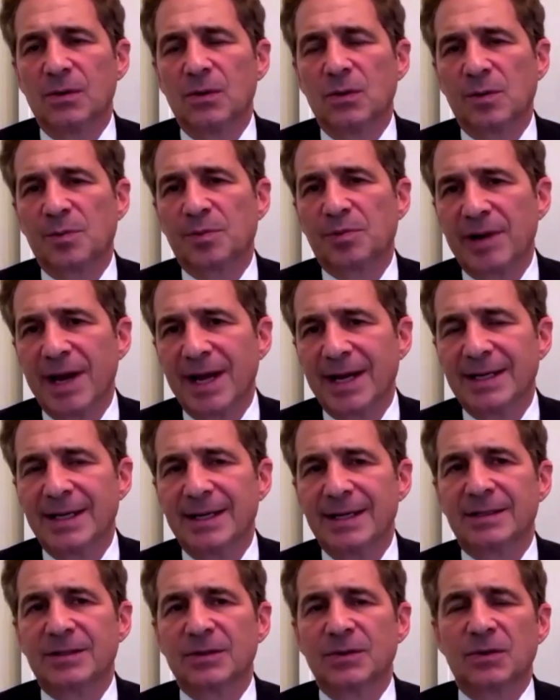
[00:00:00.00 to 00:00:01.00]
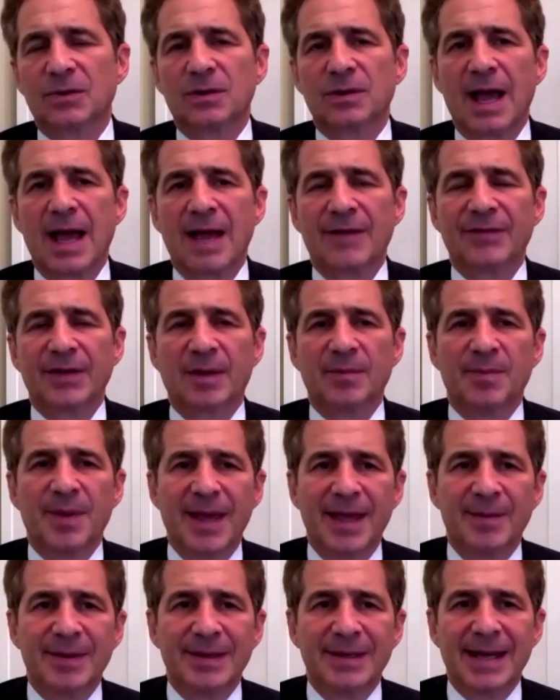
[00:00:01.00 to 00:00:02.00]
who are pregnant or having a
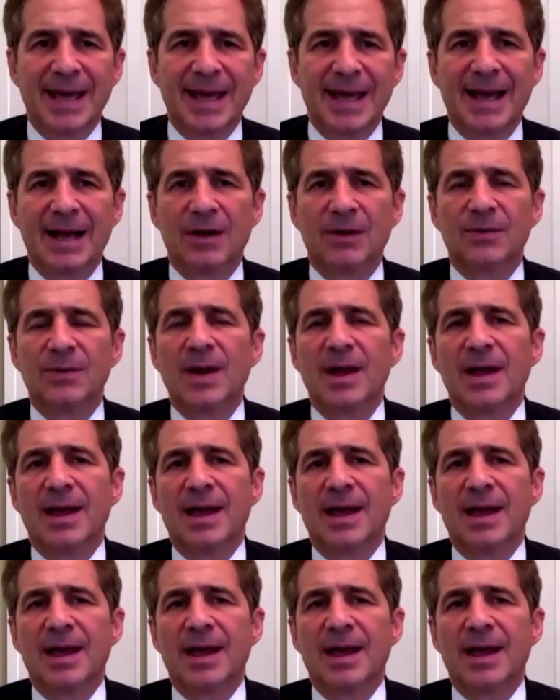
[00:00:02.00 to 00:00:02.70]
baby now,